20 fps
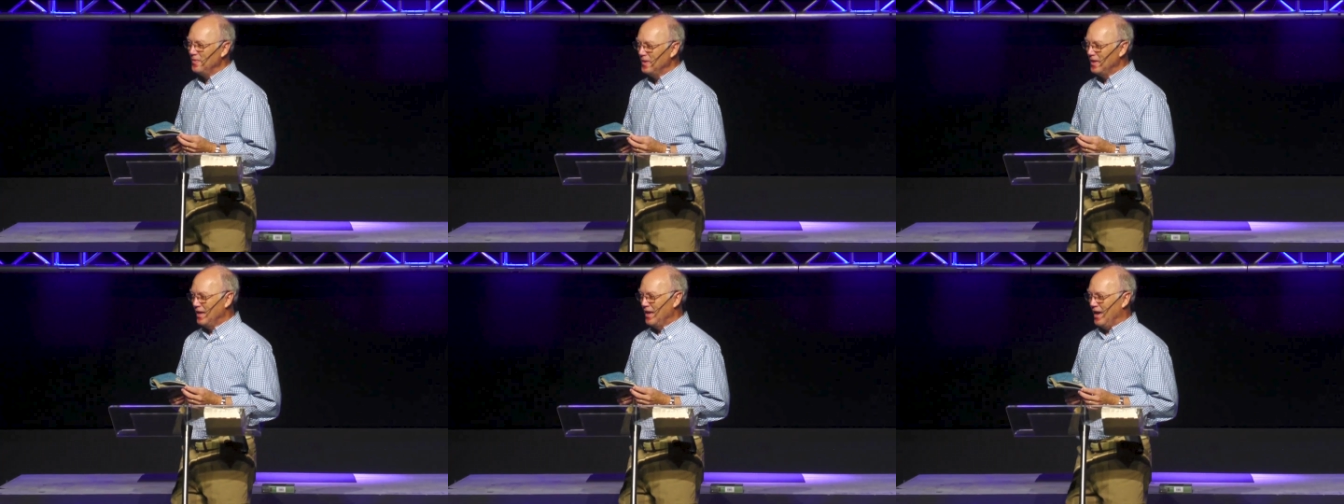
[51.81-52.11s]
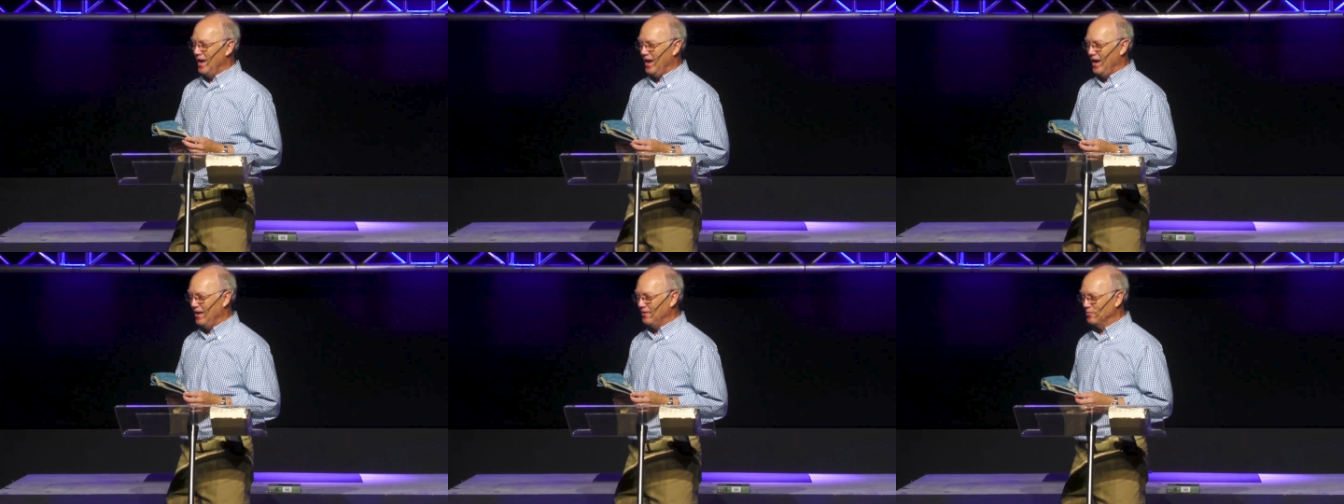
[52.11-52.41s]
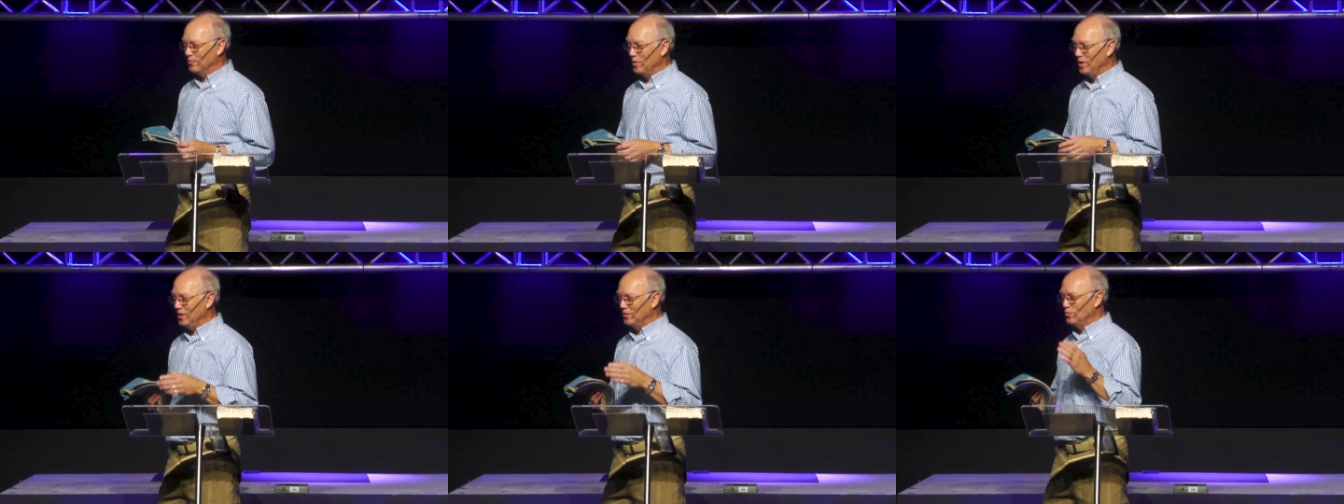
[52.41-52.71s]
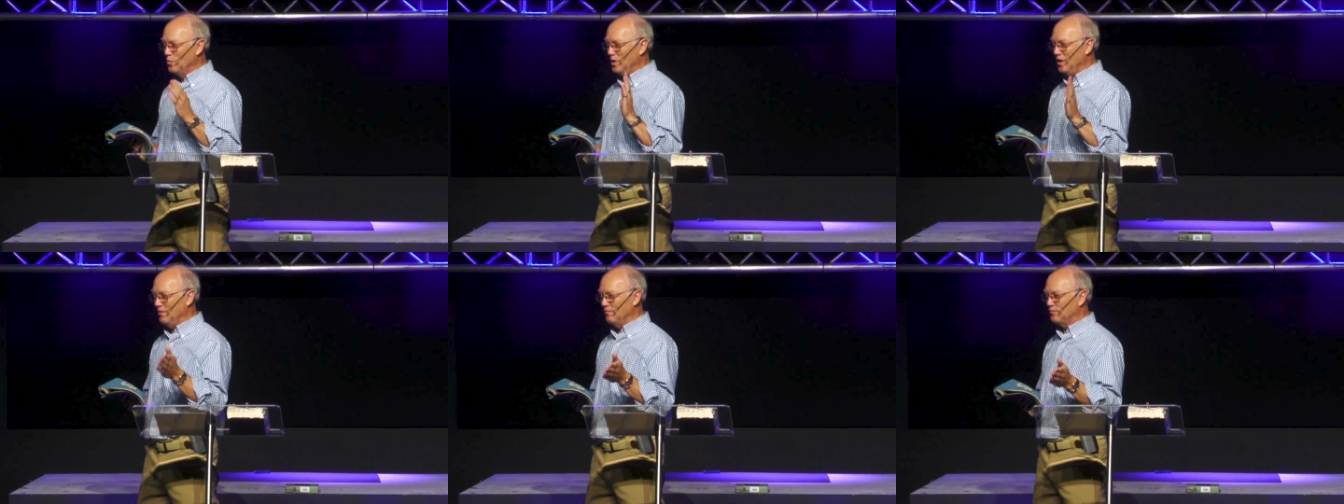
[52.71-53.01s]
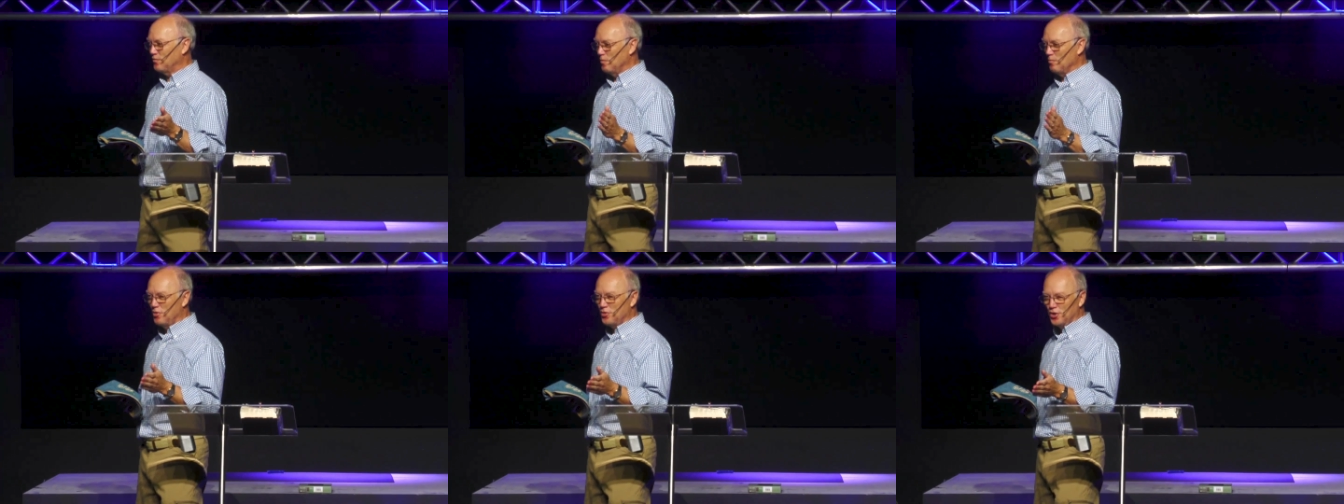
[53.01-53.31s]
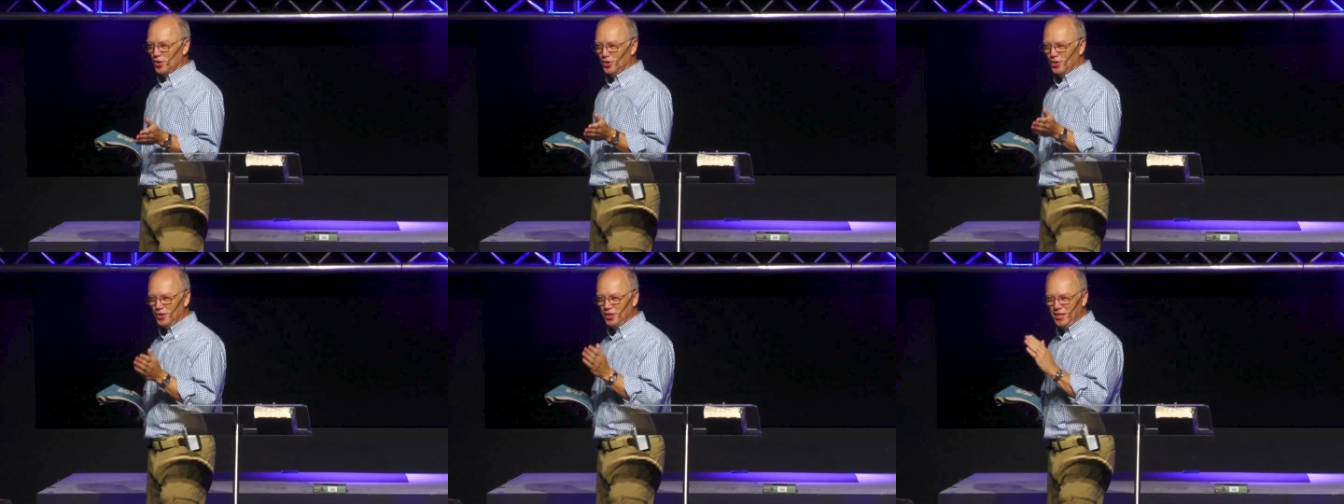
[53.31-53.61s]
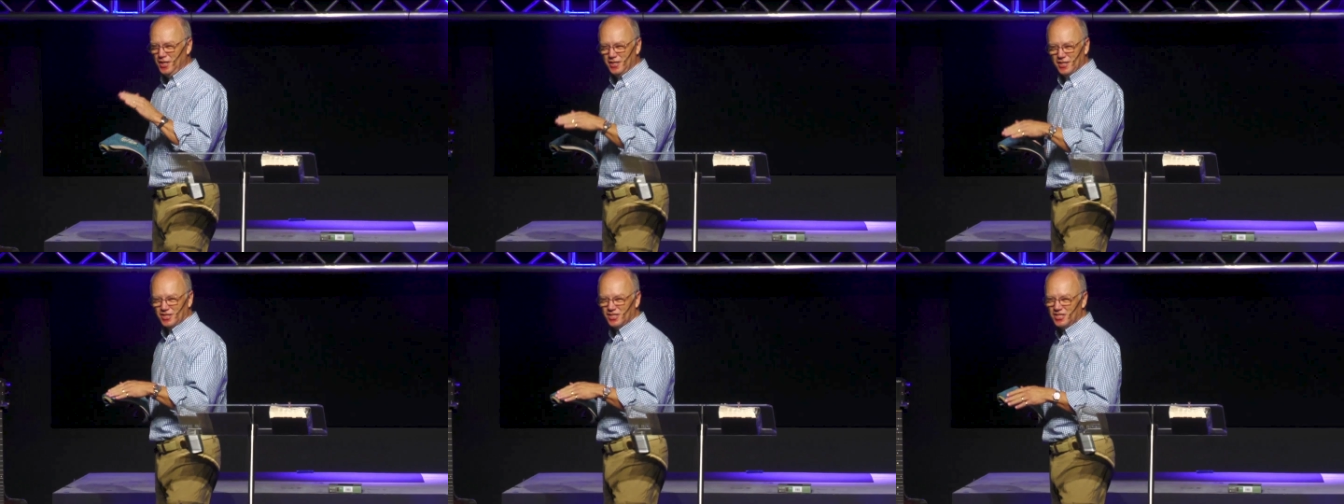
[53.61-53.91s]
And we had went from 30 to
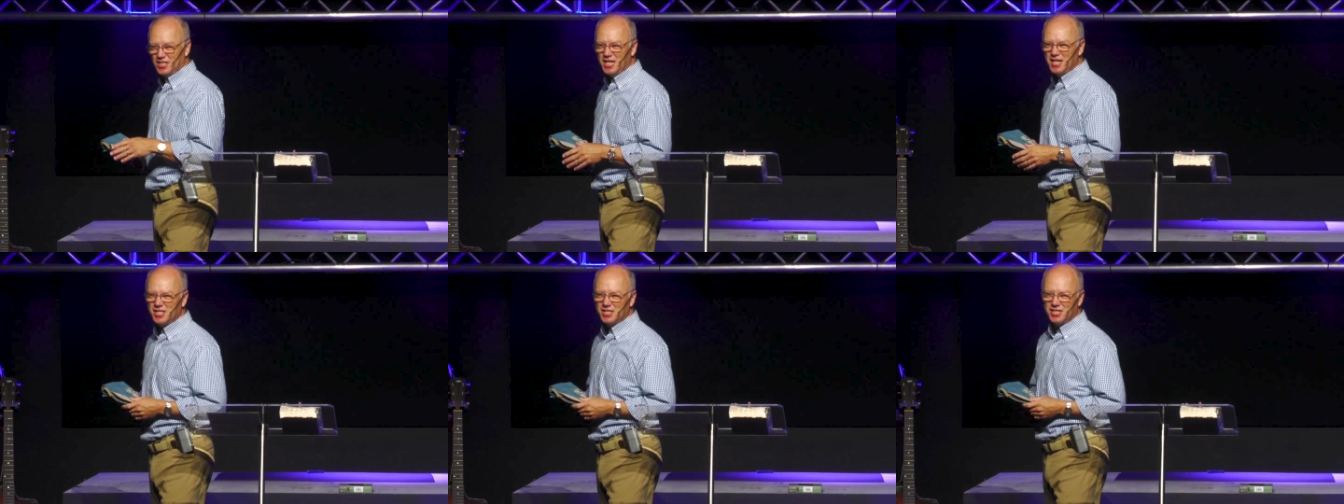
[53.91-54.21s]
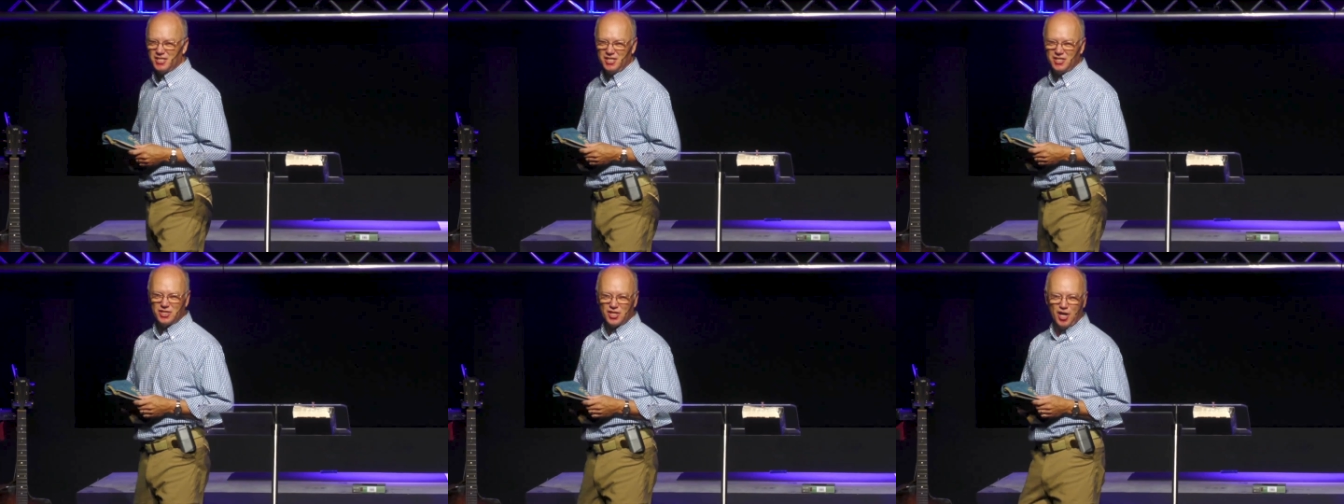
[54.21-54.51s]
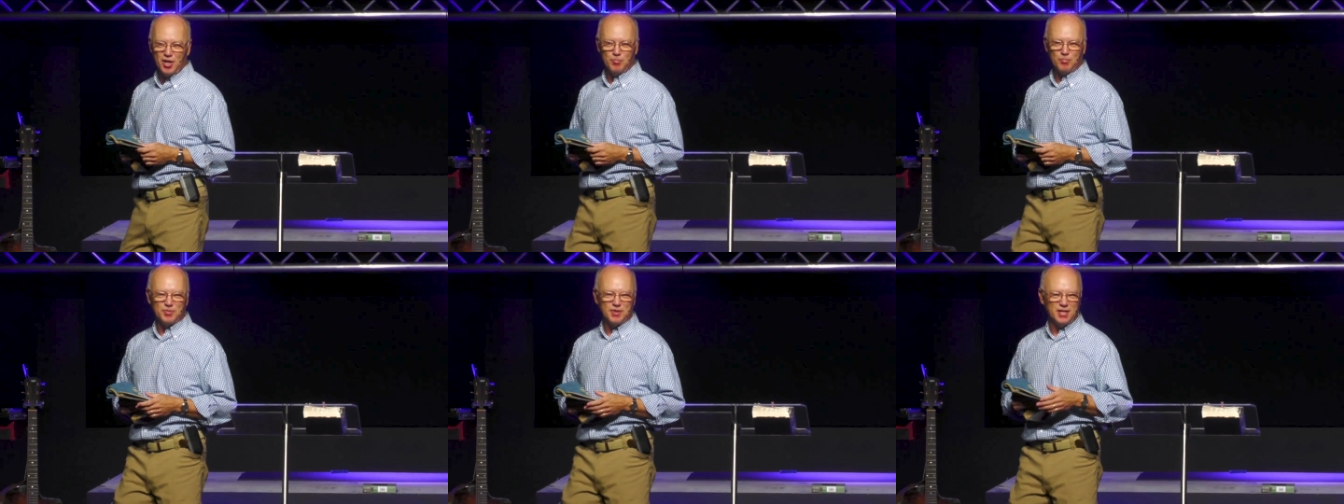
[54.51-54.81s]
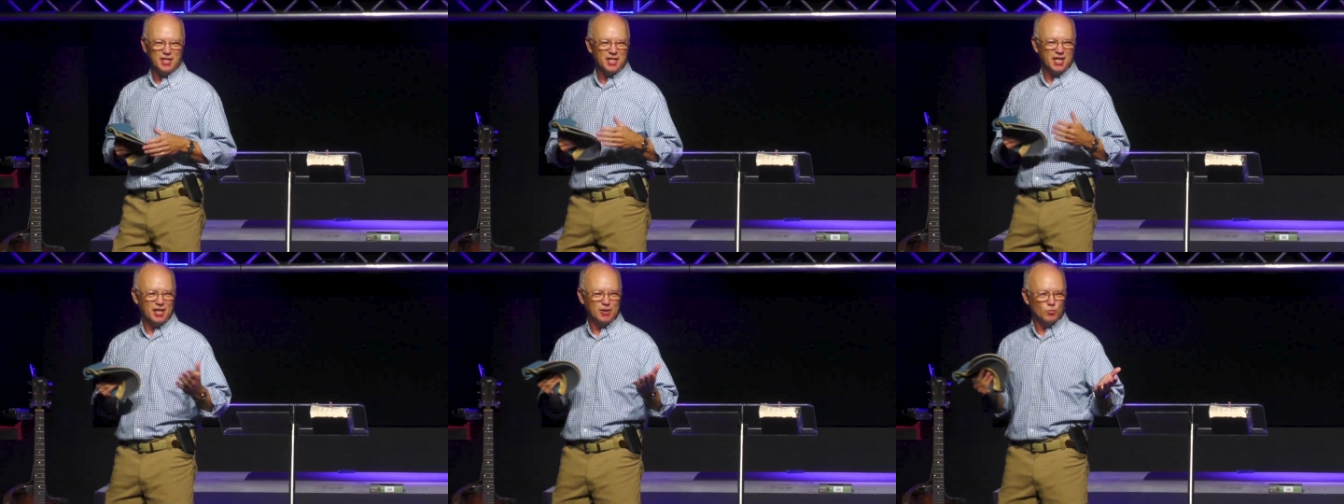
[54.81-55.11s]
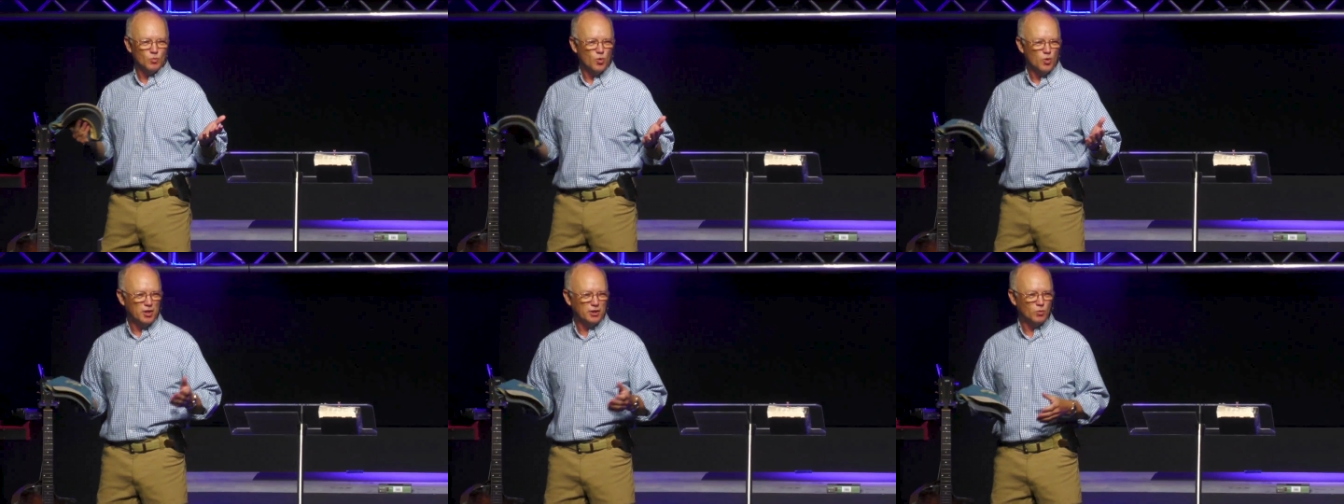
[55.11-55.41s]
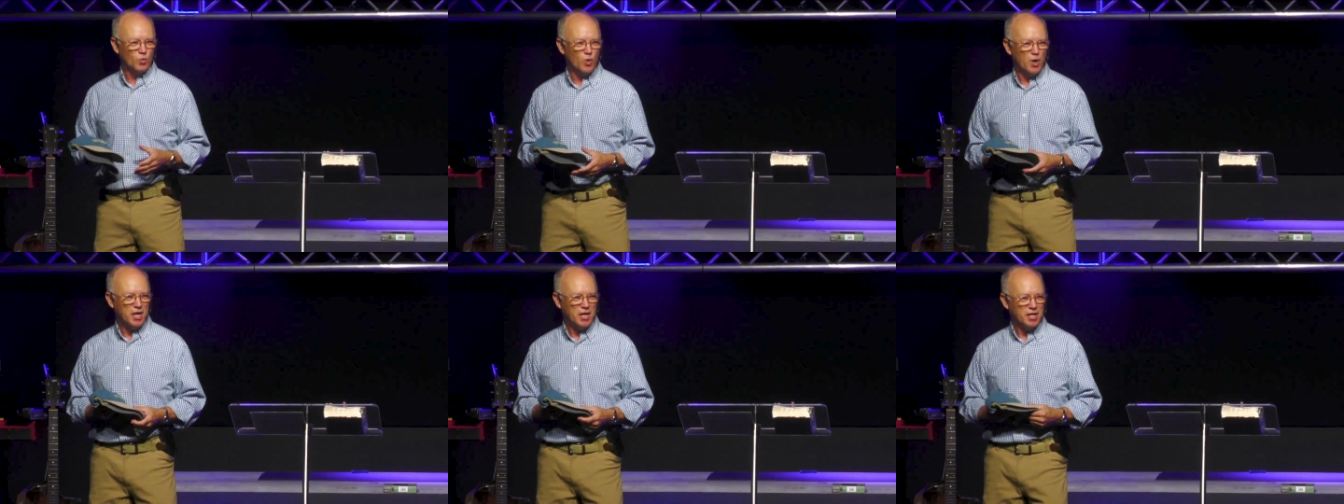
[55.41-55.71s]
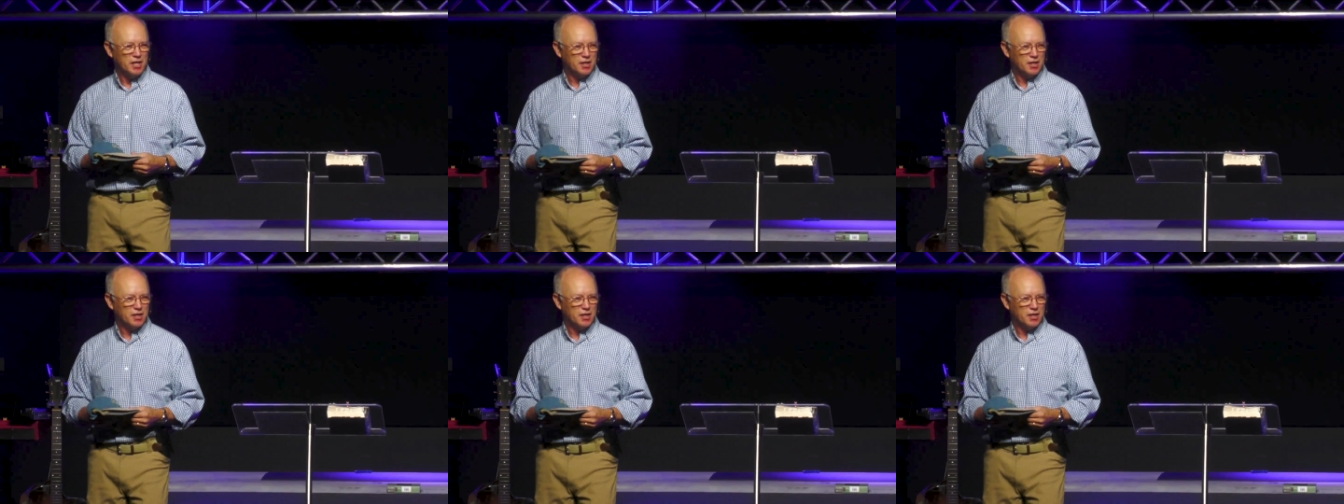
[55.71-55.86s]
60-something in 1 week.